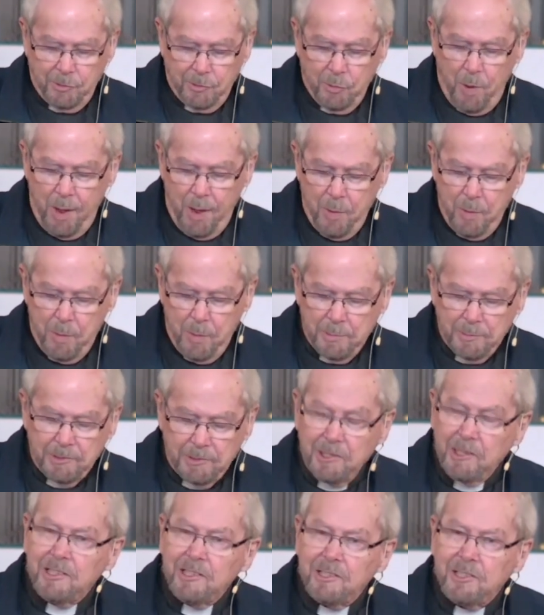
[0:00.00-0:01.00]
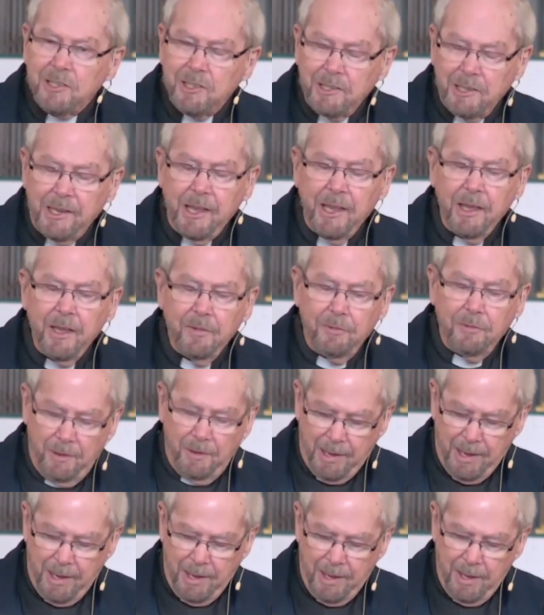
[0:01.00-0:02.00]
And that's why we must listen
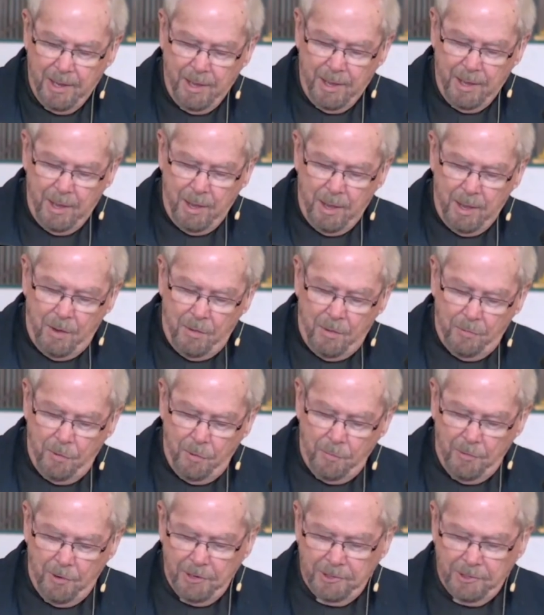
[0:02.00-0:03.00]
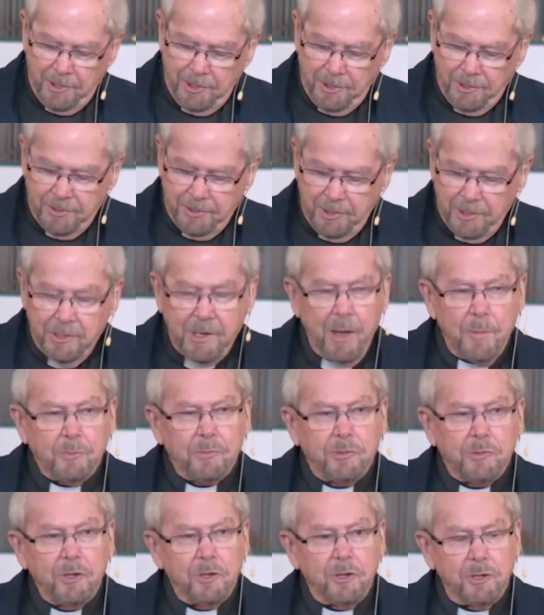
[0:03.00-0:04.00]
carefully for voices
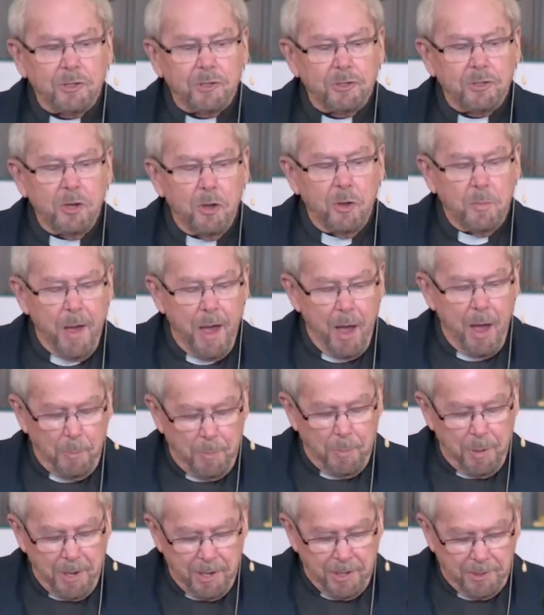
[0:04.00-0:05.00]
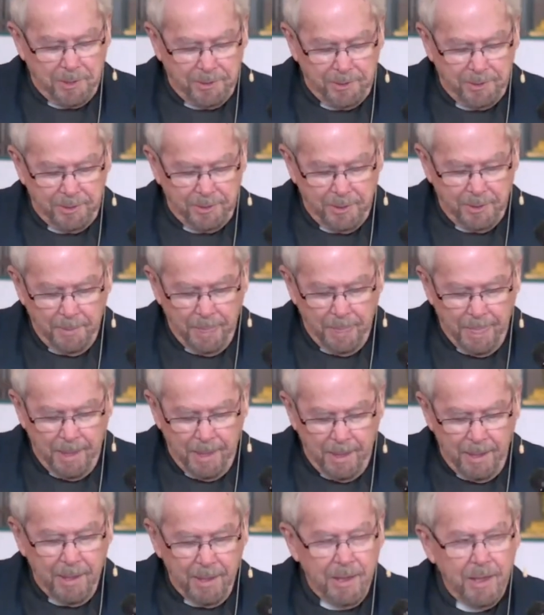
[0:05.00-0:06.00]
that come to disturb our peace,
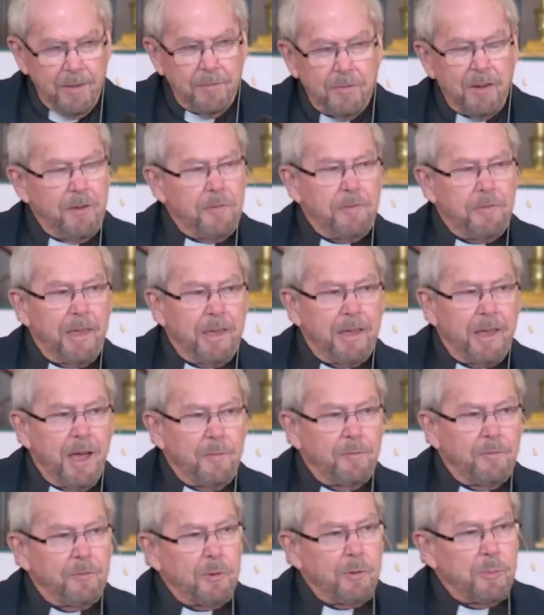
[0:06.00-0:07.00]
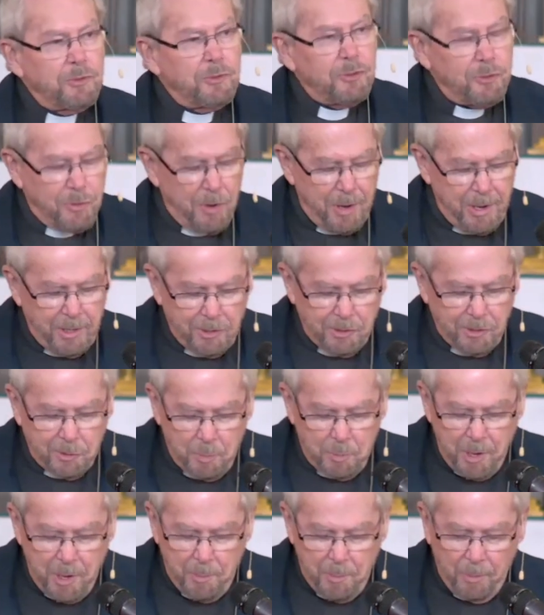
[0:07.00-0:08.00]
even if they come from
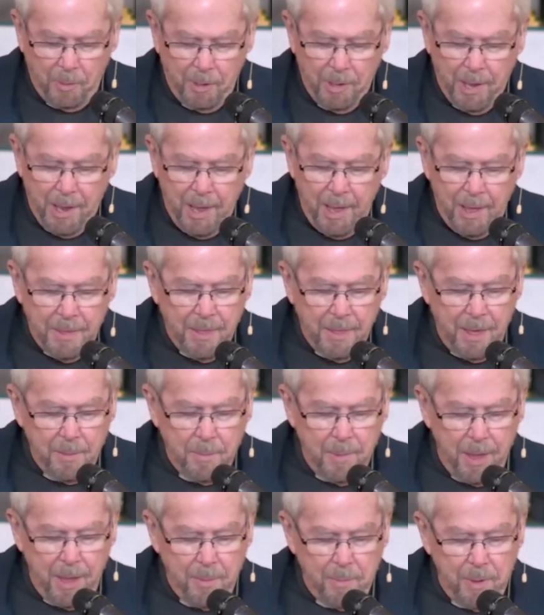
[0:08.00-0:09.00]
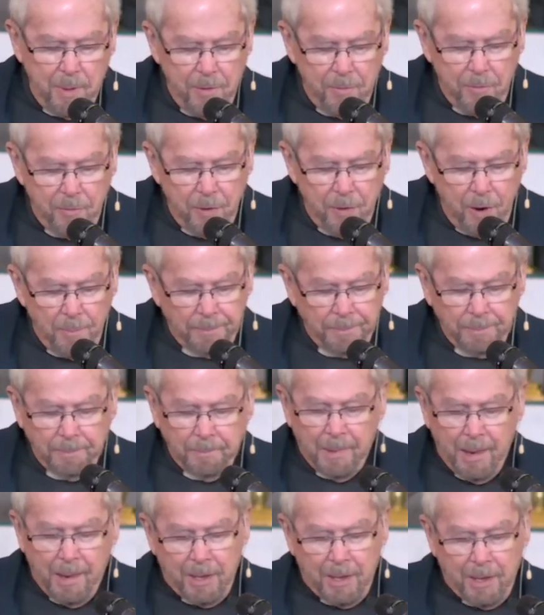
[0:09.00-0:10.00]
strange people. They may be
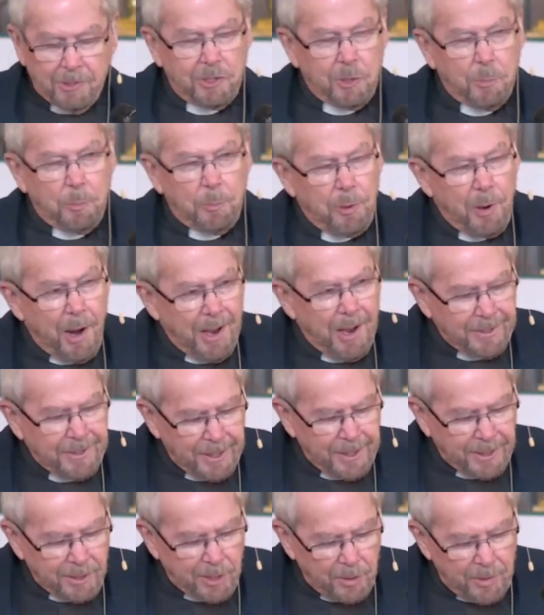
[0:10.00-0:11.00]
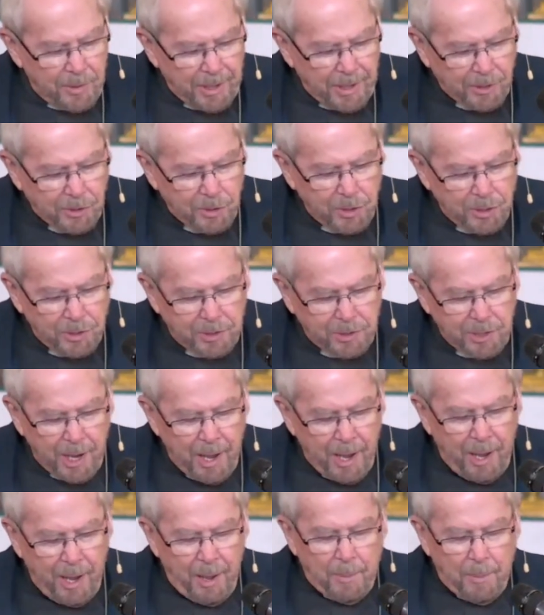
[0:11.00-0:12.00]
from surprising
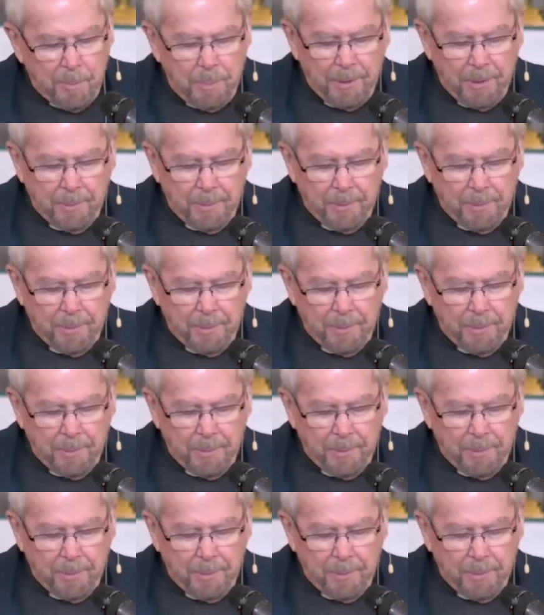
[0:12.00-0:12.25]
directions,